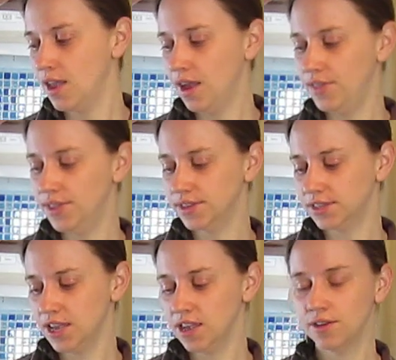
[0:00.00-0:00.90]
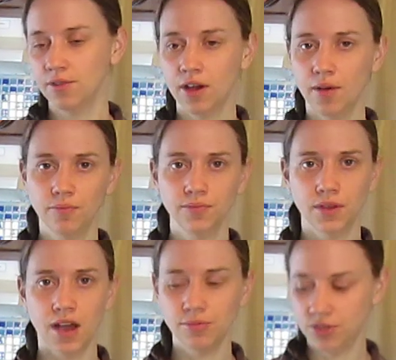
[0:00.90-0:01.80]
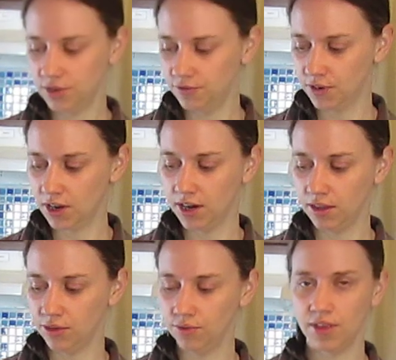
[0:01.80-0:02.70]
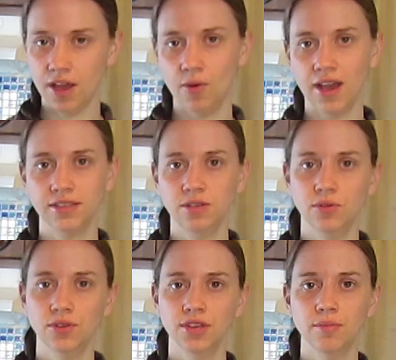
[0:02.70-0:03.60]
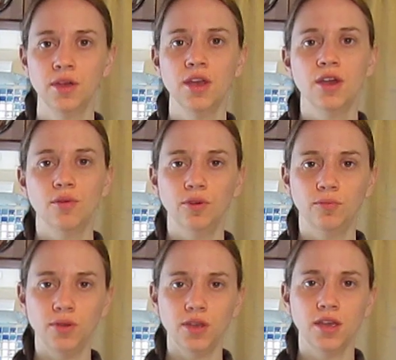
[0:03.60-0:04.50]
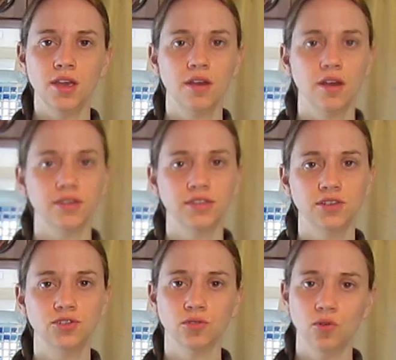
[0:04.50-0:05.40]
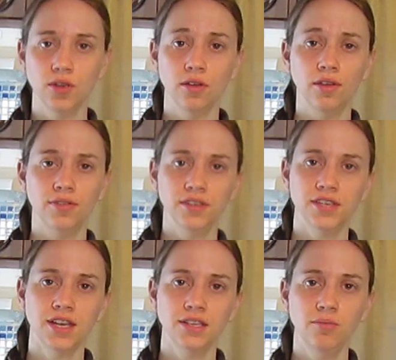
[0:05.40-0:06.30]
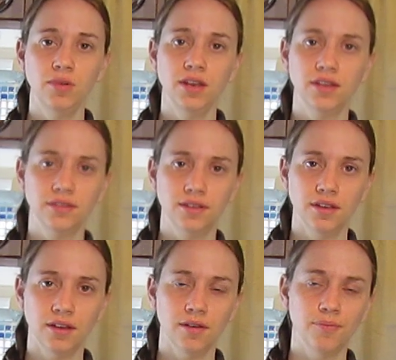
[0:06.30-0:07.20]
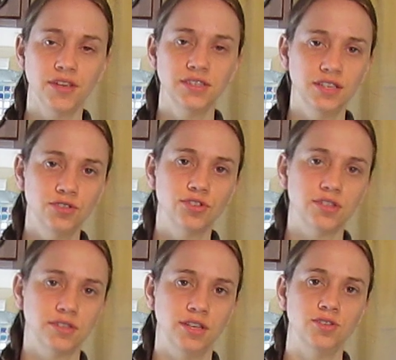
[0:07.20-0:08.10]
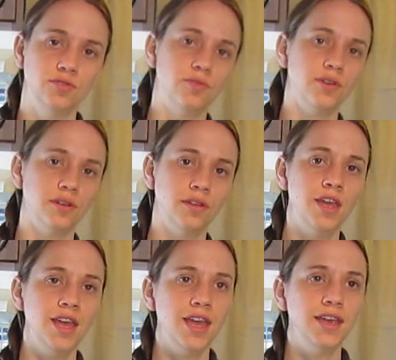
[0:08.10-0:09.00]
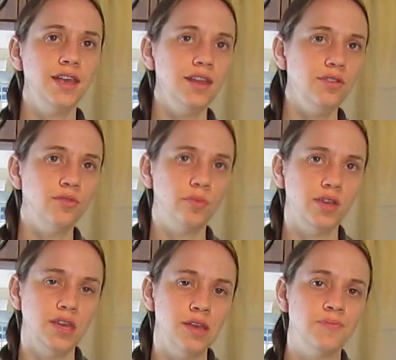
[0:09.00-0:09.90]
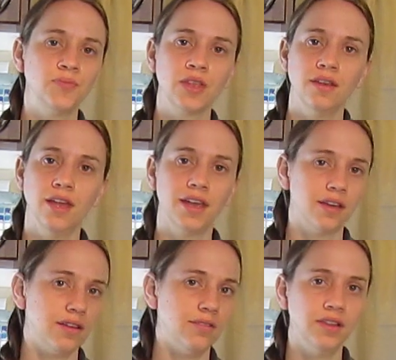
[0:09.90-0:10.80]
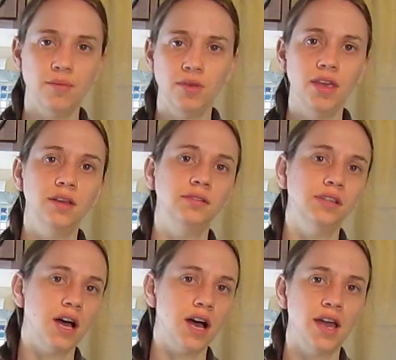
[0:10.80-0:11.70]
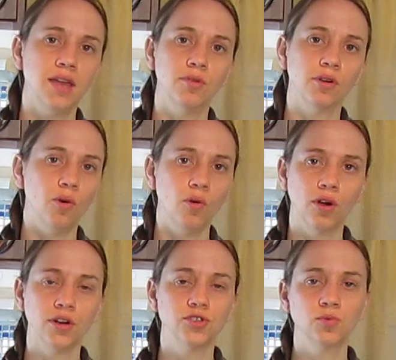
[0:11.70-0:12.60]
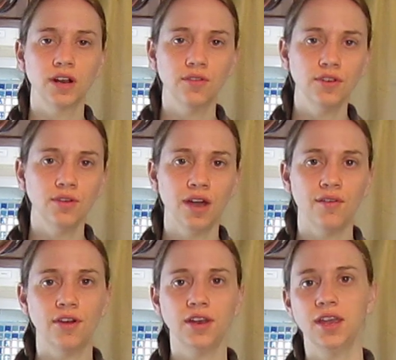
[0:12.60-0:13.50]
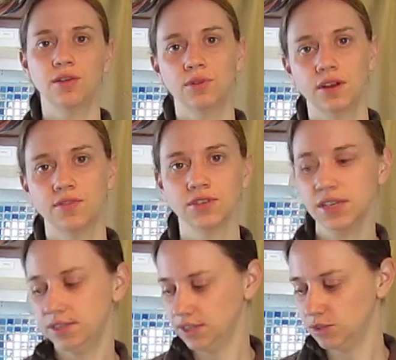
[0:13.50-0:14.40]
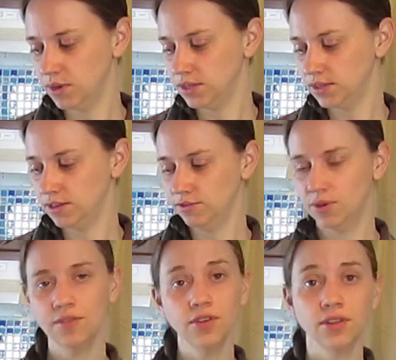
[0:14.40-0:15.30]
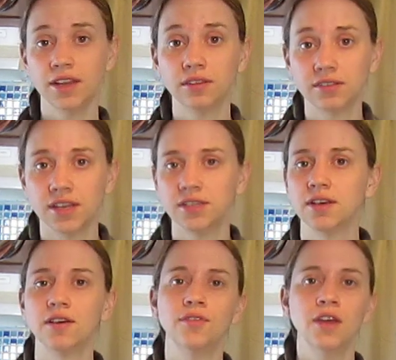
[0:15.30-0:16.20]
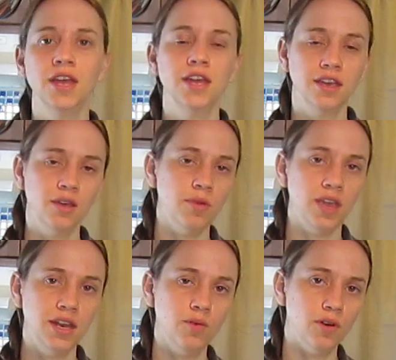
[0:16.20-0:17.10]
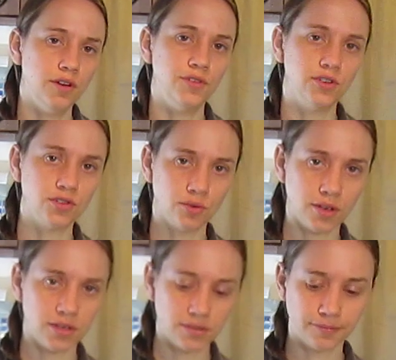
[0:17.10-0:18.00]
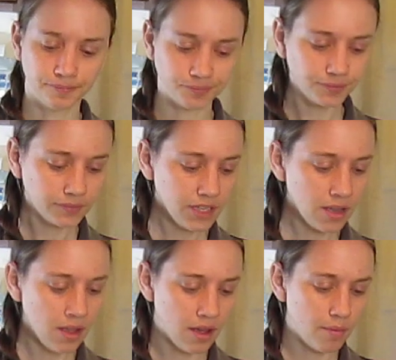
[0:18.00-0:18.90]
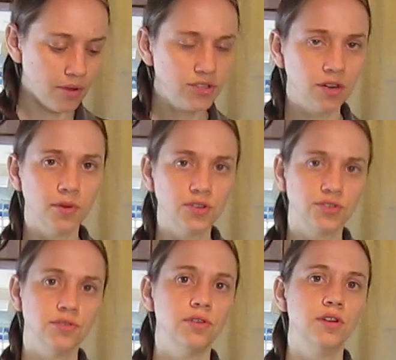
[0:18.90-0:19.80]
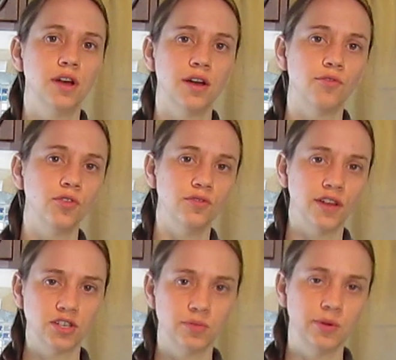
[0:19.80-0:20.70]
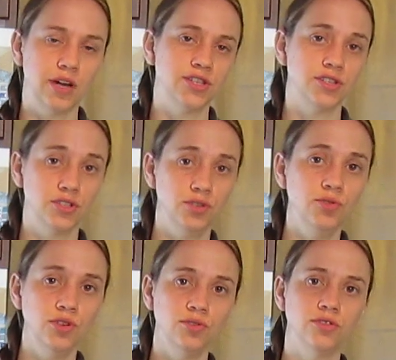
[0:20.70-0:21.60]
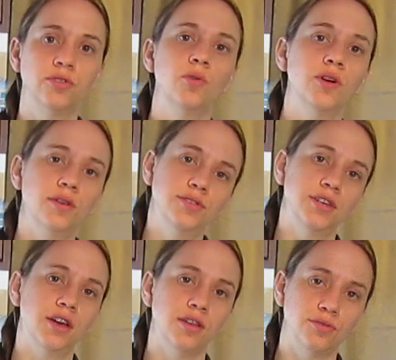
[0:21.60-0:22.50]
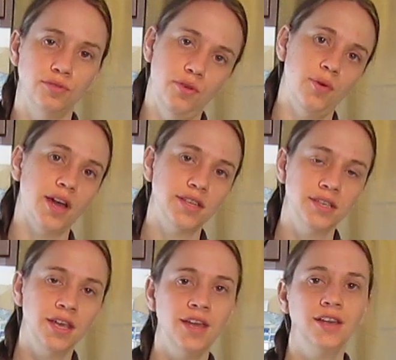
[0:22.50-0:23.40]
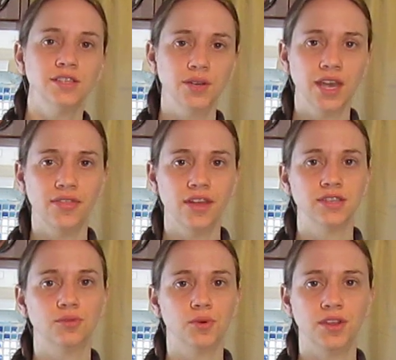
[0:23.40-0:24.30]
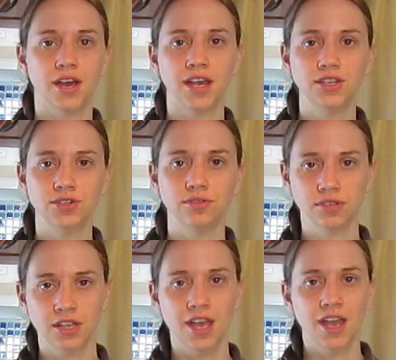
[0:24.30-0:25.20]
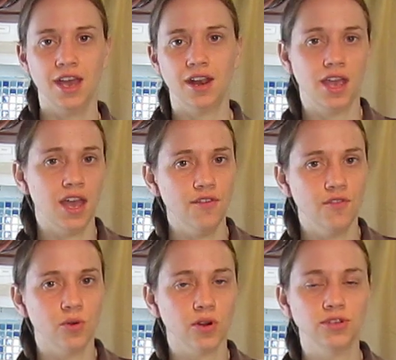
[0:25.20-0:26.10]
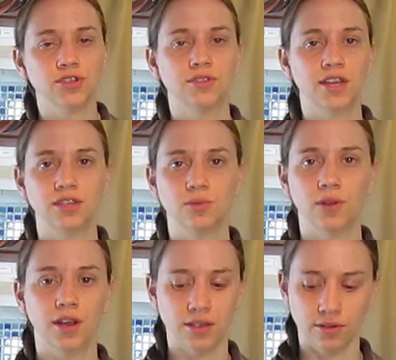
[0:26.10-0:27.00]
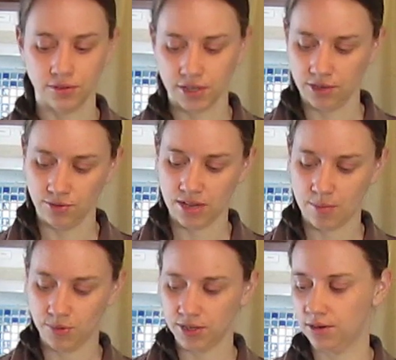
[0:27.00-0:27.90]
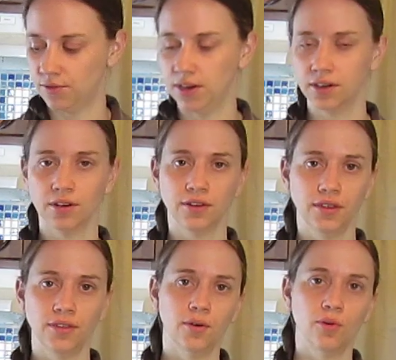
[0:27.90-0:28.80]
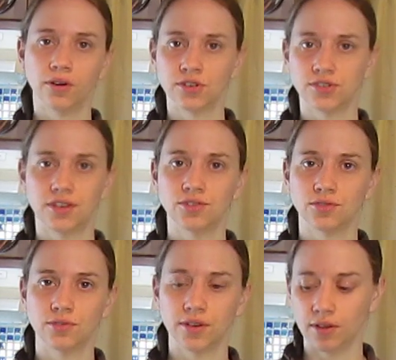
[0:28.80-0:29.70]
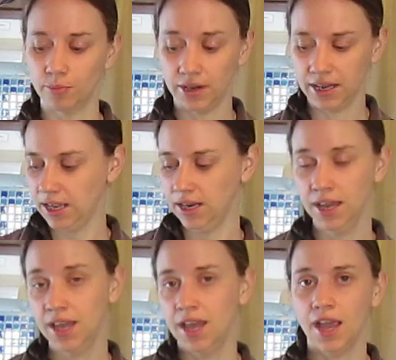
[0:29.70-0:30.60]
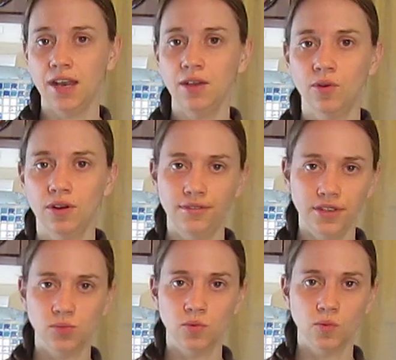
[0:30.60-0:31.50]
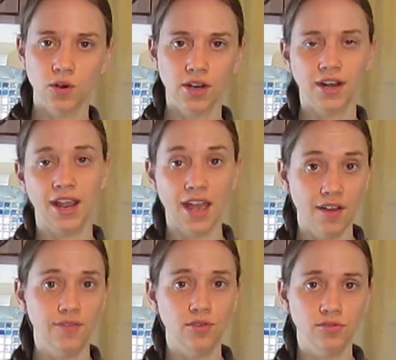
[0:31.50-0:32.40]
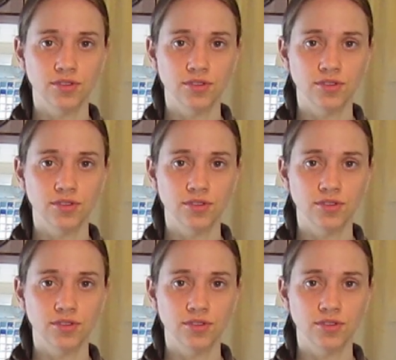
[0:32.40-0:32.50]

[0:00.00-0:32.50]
And then the second option for cutting through that waxy buildup would be essential oil, and this has to be a citrus essential oil. It can either be like lemon, lime, or orange, whatever you have on hand, whatever's least expensive, whatever you like the scent of, can be any one of your choice. Most commercial fruit and vegetable washes do use the oil to cut through the wax. So again, that's the one that I choose. And I have orange, so that's the one I use. I use apple cider vinegar and then the orange essential oil. But again, any one of these will work, and I have used